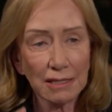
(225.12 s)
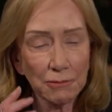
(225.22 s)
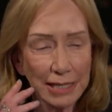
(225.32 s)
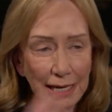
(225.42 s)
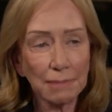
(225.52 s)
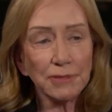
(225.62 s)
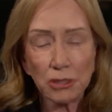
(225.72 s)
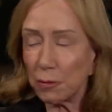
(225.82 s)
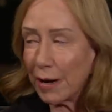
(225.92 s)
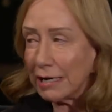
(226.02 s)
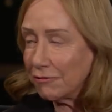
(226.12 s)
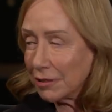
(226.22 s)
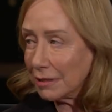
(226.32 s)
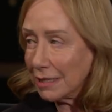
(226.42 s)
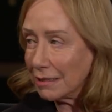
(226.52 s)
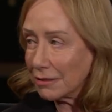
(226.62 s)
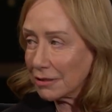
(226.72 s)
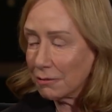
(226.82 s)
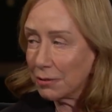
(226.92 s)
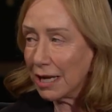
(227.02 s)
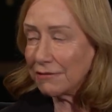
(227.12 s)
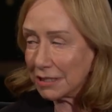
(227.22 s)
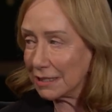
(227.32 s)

We can't be waiting for the leaders. We have to